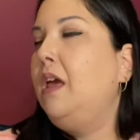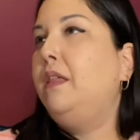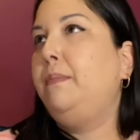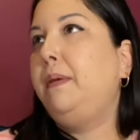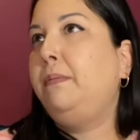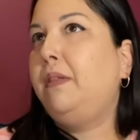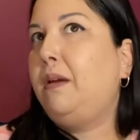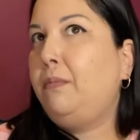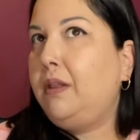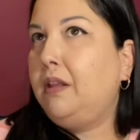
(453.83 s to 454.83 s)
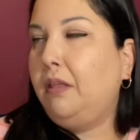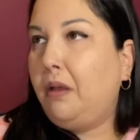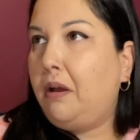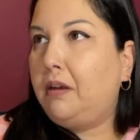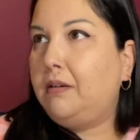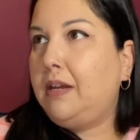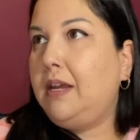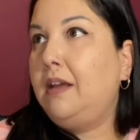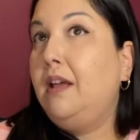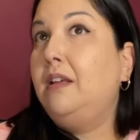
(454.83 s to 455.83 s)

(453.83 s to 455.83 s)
the people that win the lottery